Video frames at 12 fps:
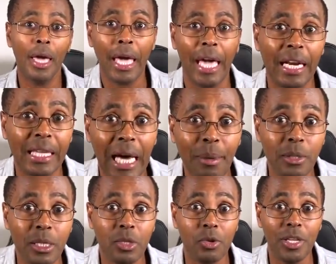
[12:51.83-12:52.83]
and
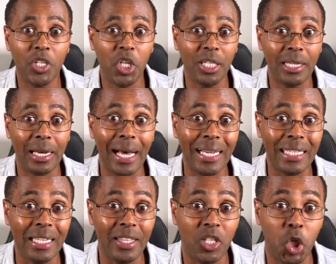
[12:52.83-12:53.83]
comes to the cheetah,
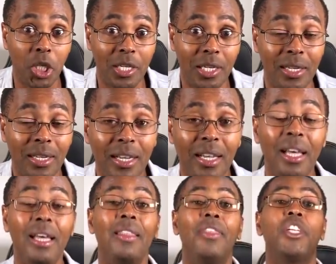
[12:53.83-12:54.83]
hunting the cheetah,
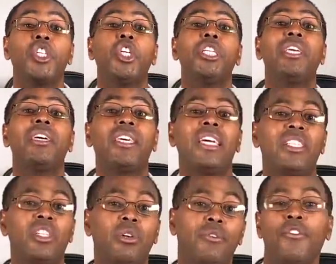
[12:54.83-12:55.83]
the cheetah gets
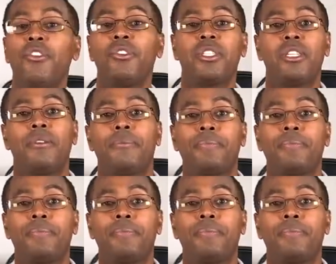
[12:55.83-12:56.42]
confused.